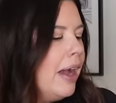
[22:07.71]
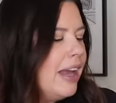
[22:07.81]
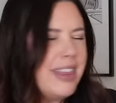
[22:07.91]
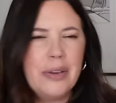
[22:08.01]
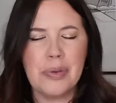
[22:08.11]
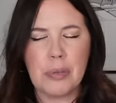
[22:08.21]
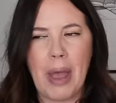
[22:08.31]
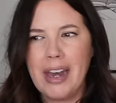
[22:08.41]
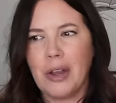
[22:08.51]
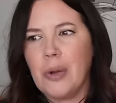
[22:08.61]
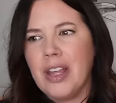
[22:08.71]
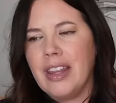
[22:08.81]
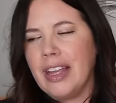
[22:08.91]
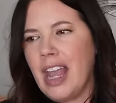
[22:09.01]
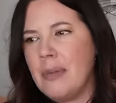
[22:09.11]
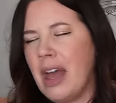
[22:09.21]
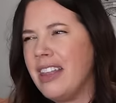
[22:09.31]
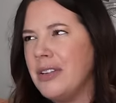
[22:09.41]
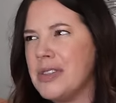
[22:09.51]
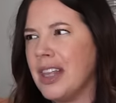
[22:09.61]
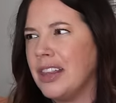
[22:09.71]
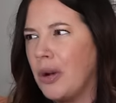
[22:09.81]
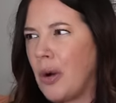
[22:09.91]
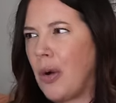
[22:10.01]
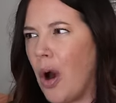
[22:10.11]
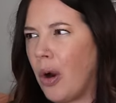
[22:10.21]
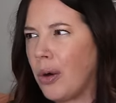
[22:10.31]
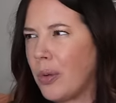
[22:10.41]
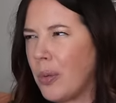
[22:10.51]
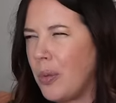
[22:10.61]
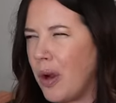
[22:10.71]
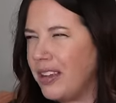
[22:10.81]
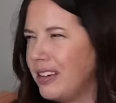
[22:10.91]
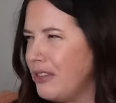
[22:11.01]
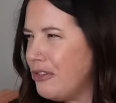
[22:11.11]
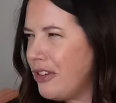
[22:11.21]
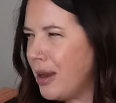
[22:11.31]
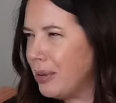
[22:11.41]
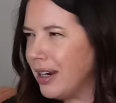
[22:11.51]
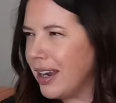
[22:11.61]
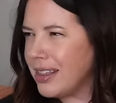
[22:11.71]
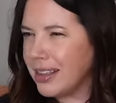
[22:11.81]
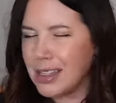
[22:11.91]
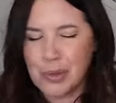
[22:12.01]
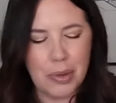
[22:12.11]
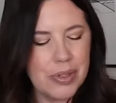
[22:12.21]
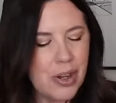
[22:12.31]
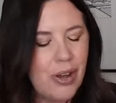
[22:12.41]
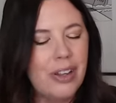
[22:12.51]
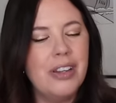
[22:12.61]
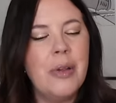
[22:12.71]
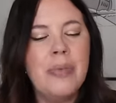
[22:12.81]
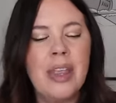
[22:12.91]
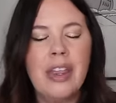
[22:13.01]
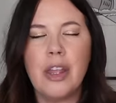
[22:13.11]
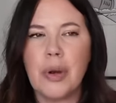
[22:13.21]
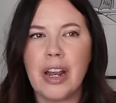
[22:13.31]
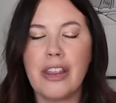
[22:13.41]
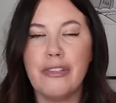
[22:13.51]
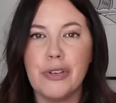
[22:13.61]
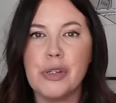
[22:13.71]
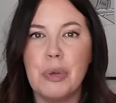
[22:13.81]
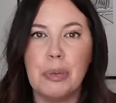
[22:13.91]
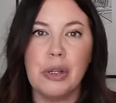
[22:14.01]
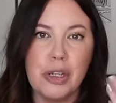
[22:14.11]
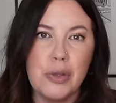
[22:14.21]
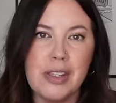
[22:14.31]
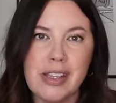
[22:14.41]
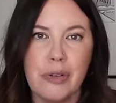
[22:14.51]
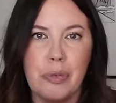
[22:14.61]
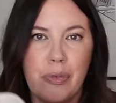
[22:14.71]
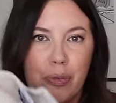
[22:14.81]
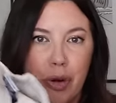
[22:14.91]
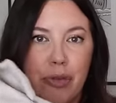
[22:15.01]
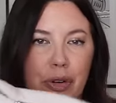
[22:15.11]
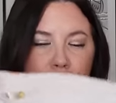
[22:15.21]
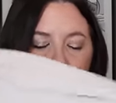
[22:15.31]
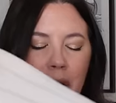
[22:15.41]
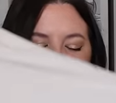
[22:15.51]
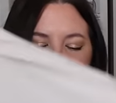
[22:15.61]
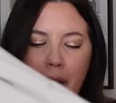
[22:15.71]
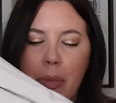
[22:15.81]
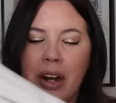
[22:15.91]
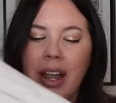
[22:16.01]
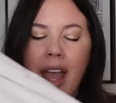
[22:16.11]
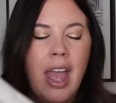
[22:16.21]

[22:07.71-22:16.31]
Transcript: I think it was Patagonia that came out. I think it was like their R one fabric. I think that's what it was called. They were kind of the first people to do this like reverse weave fabric.